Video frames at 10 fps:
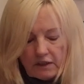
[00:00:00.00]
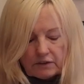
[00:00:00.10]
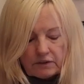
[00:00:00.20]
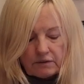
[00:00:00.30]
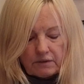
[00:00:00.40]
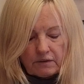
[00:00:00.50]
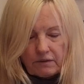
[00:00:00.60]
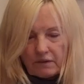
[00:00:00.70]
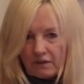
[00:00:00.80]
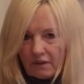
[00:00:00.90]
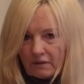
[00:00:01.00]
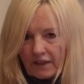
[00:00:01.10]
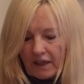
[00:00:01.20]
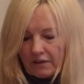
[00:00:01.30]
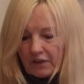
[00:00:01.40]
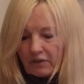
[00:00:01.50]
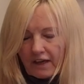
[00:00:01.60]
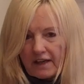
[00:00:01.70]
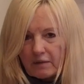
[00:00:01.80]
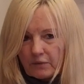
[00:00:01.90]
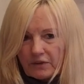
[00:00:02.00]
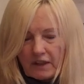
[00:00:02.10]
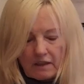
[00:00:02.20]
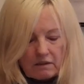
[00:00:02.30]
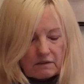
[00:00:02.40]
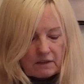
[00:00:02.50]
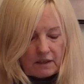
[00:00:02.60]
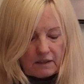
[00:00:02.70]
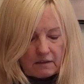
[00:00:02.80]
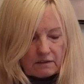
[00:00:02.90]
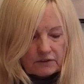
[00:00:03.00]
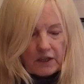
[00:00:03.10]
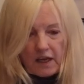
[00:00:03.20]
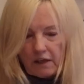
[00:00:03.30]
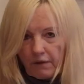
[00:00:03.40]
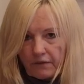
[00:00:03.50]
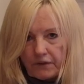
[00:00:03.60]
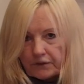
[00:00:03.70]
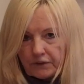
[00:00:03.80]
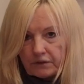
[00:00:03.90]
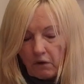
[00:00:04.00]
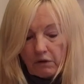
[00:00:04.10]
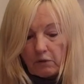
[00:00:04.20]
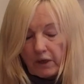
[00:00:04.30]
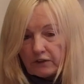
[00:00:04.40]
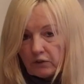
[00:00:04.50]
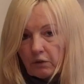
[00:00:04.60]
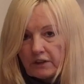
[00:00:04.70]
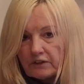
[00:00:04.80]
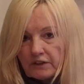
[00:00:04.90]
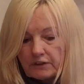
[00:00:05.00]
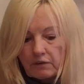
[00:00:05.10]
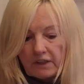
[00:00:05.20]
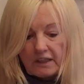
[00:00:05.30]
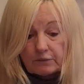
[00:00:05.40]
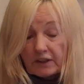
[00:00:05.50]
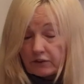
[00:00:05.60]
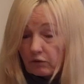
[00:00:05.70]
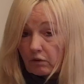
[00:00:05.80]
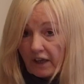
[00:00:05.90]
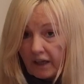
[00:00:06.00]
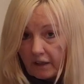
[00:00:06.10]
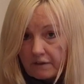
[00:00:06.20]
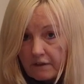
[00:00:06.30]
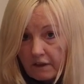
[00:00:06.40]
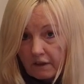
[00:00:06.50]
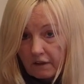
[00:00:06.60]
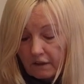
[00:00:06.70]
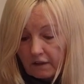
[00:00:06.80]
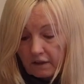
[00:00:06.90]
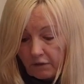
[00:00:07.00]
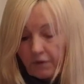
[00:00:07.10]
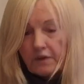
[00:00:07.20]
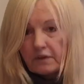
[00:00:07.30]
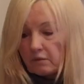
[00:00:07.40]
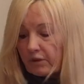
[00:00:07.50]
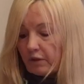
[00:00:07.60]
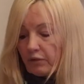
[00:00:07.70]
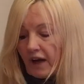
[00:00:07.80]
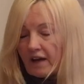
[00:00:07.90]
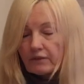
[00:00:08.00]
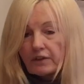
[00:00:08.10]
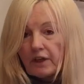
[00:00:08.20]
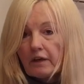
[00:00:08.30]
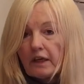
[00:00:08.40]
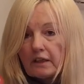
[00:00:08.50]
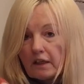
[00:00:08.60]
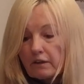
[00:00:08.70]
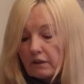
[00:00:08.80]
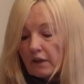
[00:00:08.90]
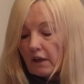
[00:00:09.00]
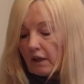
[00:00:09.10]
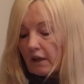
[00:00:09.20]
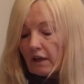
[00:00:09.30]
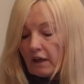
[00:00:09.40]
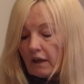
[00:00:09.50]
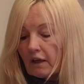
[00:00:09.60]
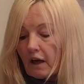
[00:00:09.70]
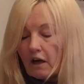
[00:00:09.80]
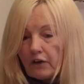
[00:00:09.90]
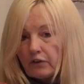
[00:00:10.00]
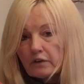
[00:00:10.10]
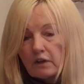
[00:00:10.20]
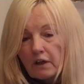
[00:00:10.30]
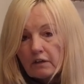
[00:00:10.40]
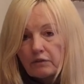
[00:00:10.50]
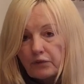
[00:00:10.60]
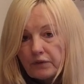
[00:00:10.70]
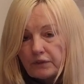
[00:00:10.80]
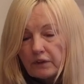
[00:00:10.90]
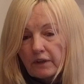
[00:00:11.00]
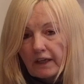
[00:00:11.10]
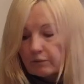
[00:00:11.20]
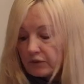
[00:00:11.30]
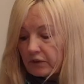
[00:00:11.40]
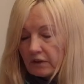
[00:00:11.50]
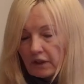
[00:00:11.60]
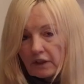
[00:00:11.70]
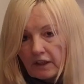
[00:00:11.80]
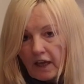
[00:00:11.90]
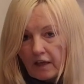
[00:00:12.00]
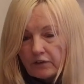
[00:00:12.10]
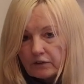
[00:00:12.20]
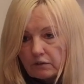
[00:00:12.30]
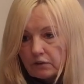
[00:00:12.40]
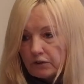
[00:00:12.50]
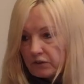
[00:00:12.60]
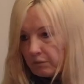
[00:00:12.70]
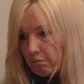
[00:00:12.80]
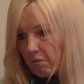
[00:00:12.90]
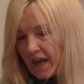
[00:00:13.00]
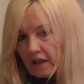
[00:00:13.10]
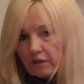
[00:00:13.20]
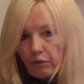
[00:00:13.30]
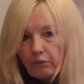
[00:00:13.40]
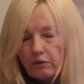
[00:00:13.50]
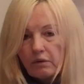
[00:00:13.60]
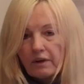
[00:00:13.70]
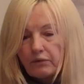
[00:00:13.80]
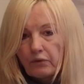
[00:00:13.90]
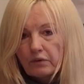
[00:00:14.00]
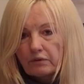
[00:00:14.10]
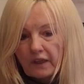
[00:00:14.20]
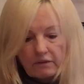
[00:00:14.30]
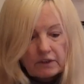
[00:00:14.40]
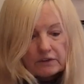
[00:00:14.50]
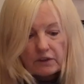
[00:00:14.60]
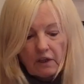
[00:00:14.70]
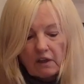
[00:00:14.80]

So that, you know, counting grams and saying that this only weighs 26 grams, that's great in theory, but if I have to carry another 100 or 150 grams in a canister just to make it through that 4 or 5 days,